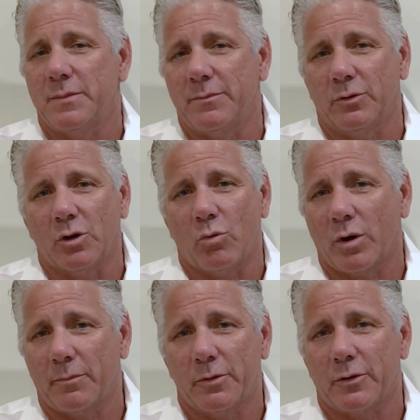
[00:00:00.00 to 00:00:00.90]
People don't
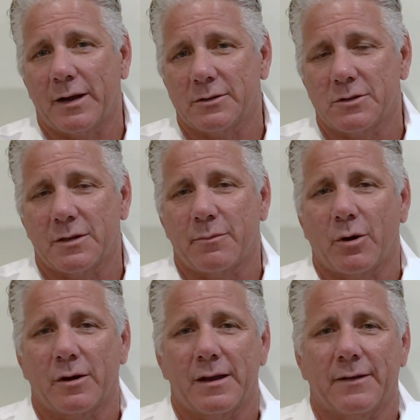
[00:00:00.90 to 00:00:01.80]
want to put their houses on the
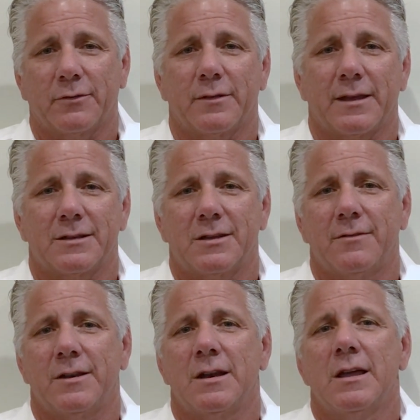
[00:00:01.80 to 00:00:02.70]
market after
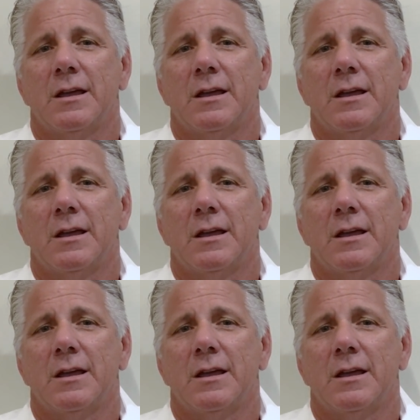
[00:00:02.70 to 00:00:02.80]
Thanksgiving.